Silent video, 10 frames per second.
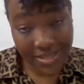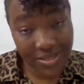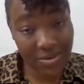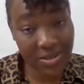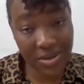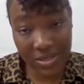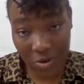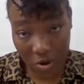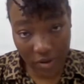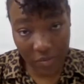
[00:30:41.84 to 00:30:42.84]
Tokyo is
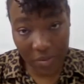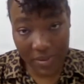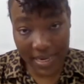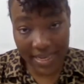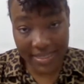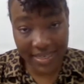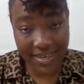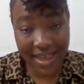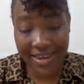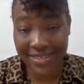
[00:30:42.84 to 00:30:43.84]

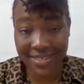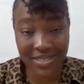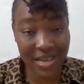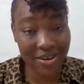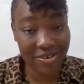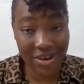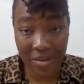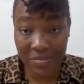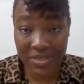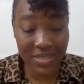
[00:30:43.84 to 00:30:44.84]
overpopulated and it is a
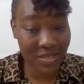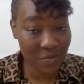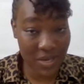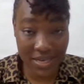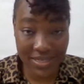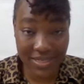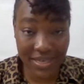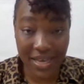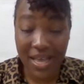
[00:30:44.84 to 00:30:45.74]
cramped space.